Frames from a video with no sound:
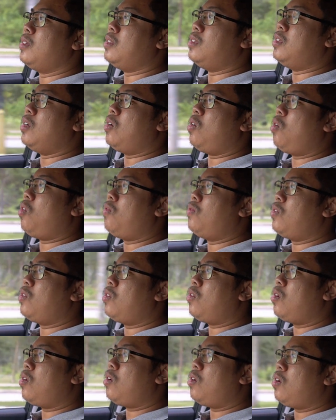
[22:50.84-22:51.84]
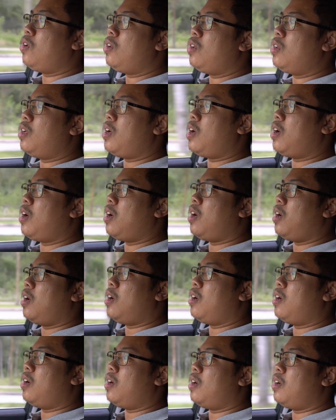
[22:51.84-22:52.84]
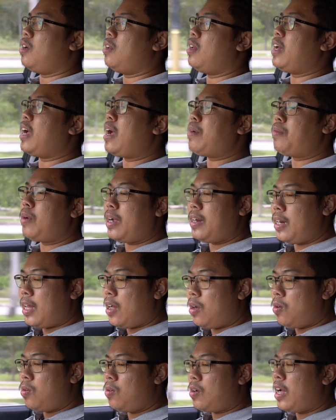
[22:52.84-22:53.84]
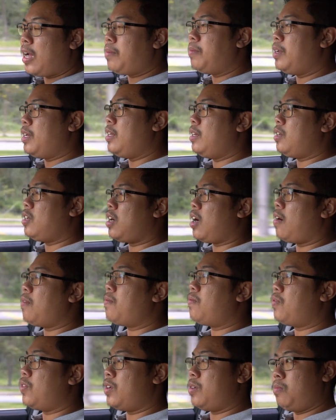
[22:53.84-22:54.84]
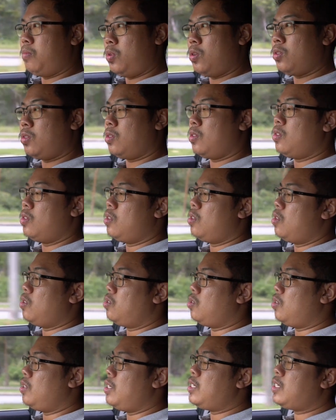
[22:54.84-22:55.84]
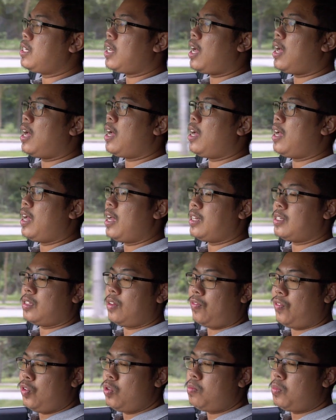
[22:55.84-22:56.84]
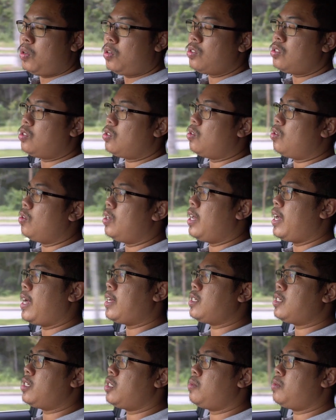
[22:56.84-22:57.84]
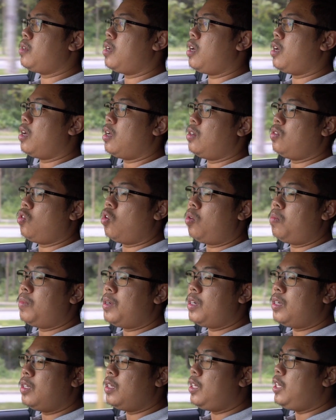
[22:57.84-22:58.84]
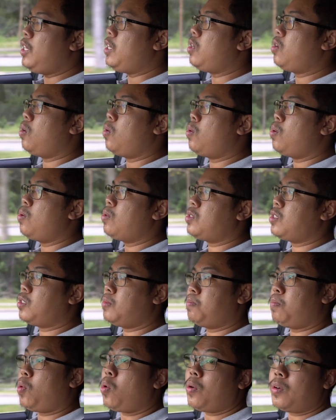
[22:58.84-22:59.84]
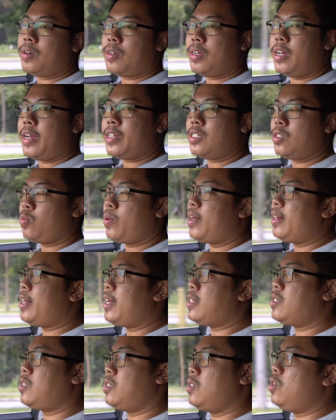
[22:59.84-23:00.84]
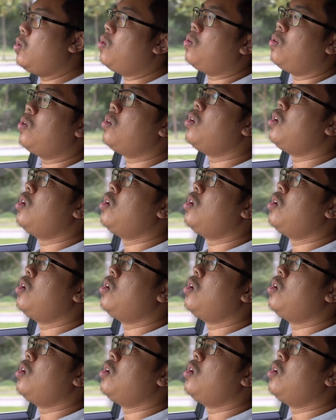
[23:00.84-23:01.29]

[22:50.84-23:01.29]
The overall, right now I'm in comfort mode. So this car has a few modes. So it has normal, eco, sport, as well as snow.